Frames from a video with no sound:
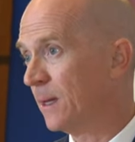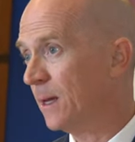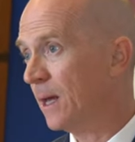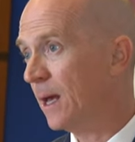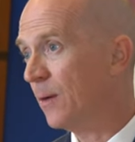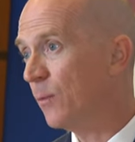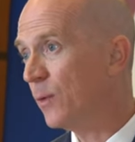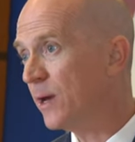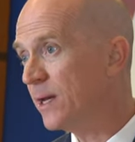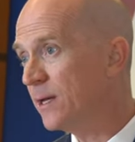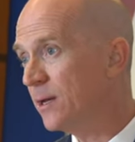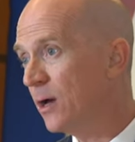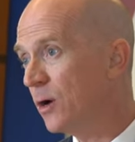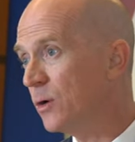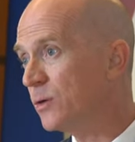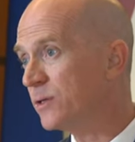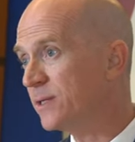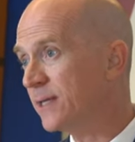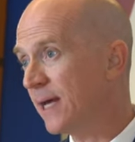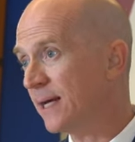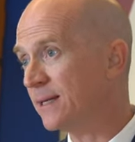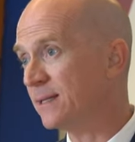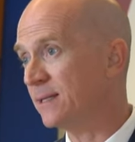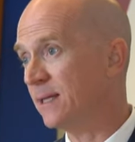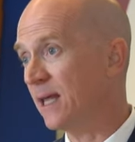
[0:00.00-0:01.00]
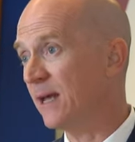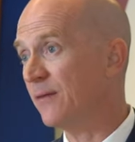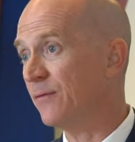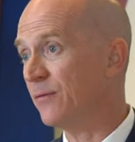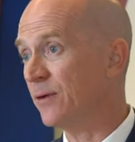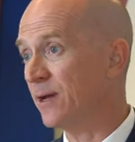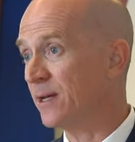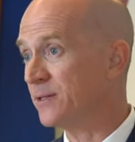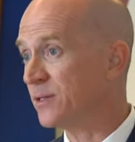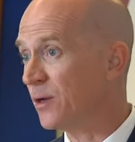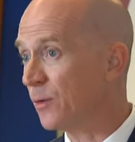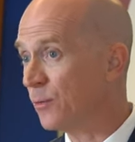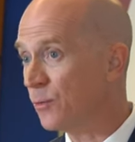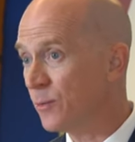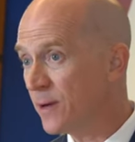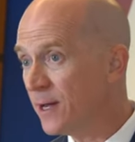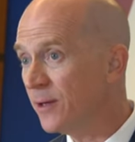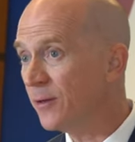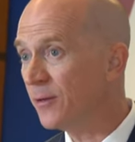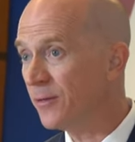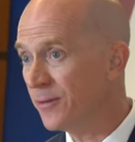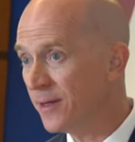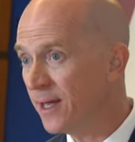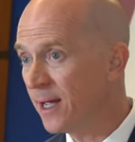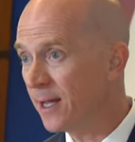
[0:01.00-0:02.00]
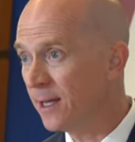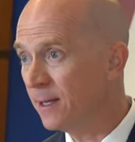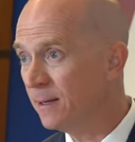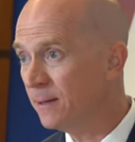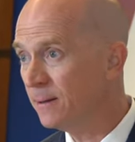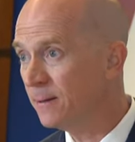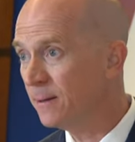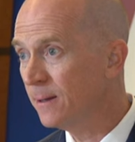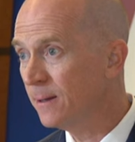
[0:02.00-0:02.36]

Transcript: And we know sex slavery is a real thing.